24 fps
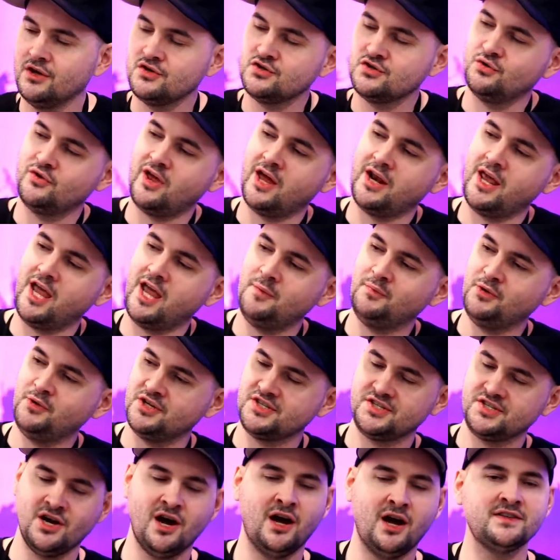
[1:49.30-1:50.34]
So that A
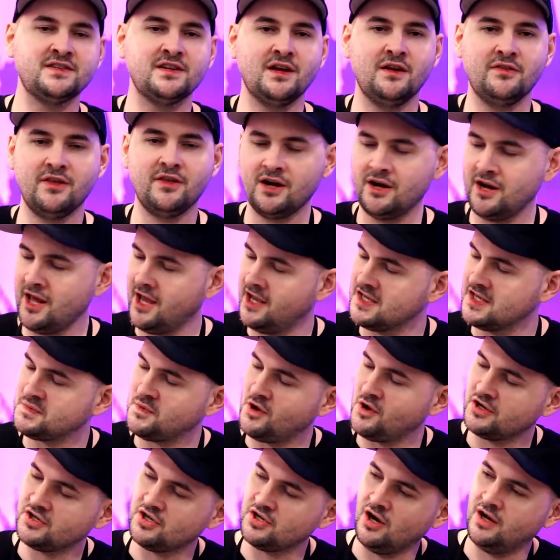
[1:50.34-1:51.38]
plus content, that enhanced
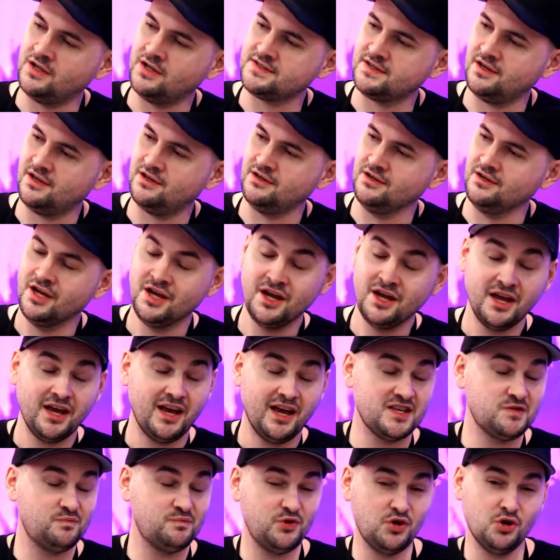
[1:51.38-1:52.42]
brand content,
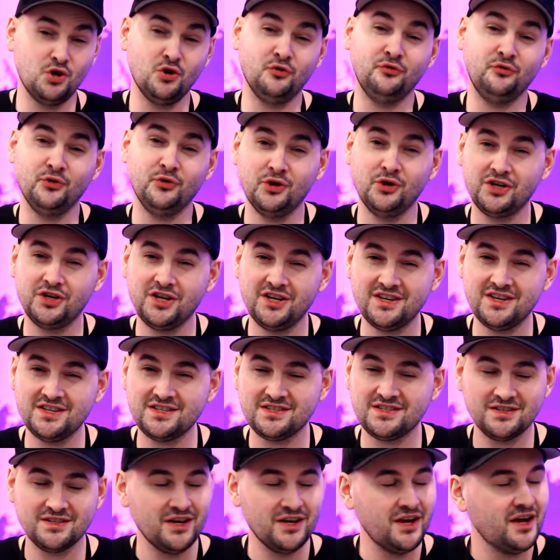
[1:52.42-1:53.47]
as beautiful it
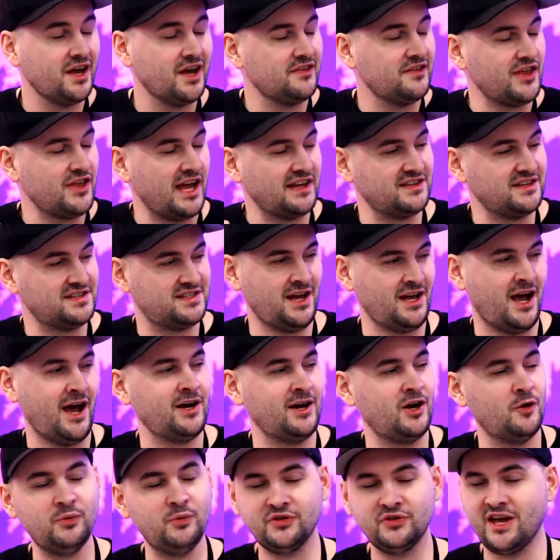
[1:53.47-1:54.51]
is, that
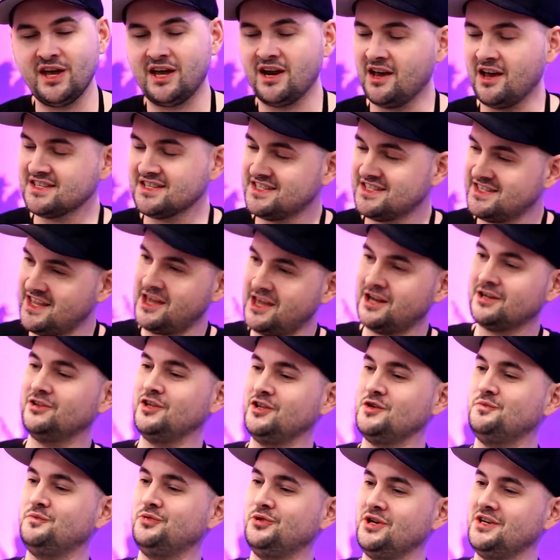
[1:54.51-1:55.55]
designer put that
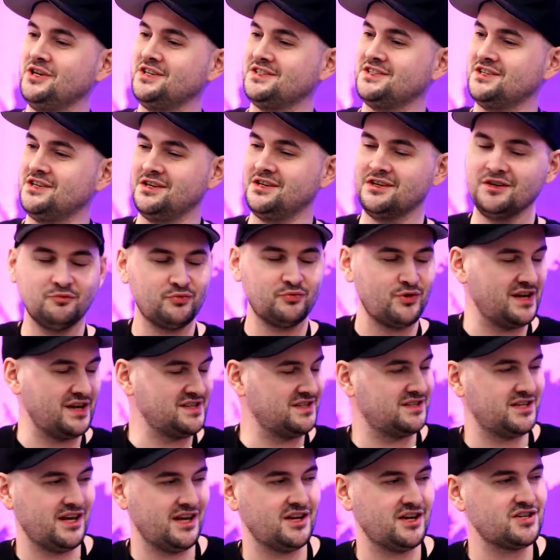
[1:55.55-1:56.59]
aesthetically pleasing
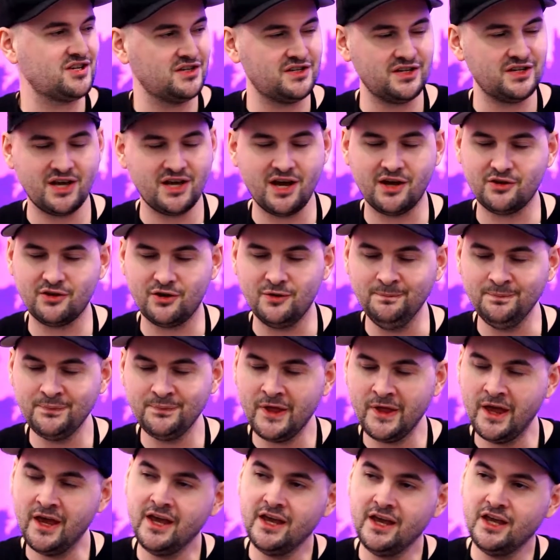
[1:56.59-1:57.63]
presentation together.
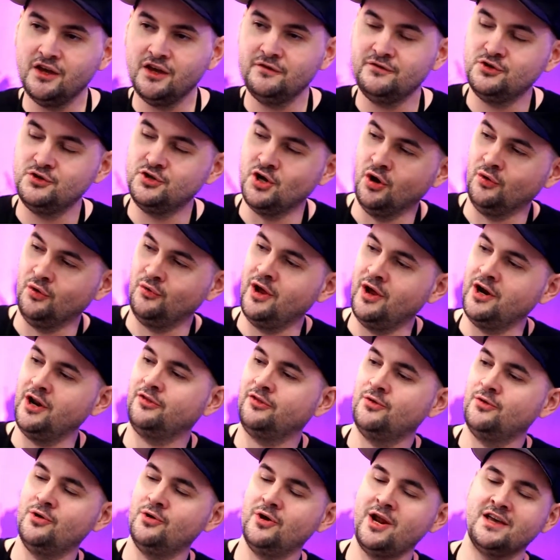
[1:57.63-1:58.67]
If you don't run it
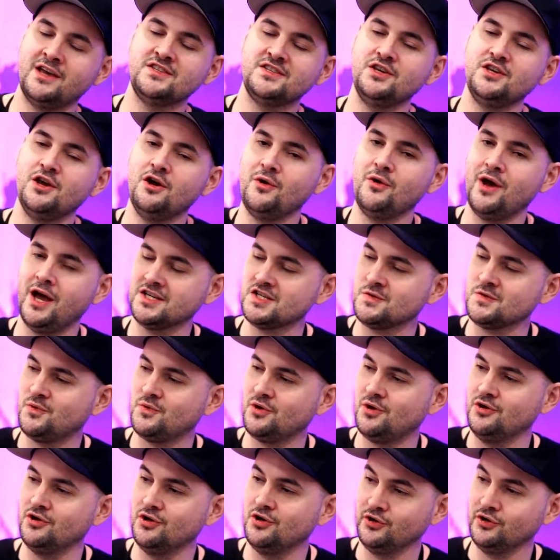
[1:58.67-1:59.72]
through an SEO
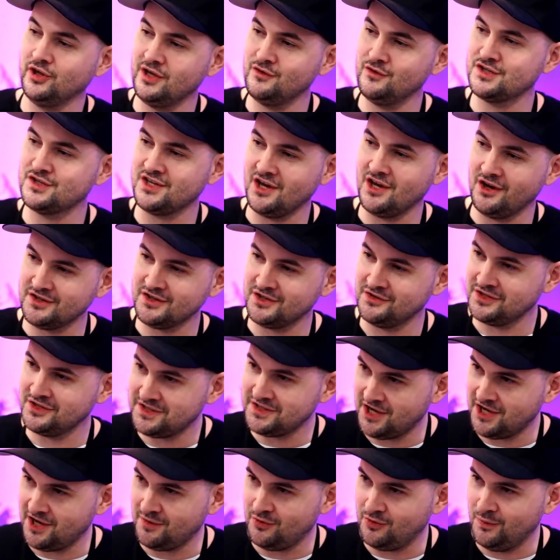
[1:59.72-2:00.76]
expert, you're leaving sales on the
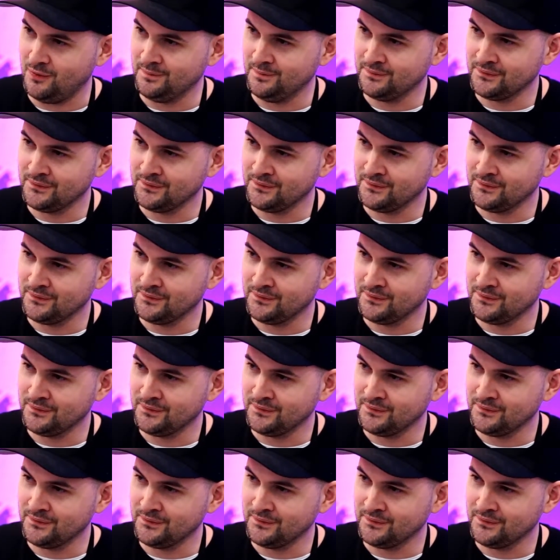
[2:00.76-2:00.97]
table.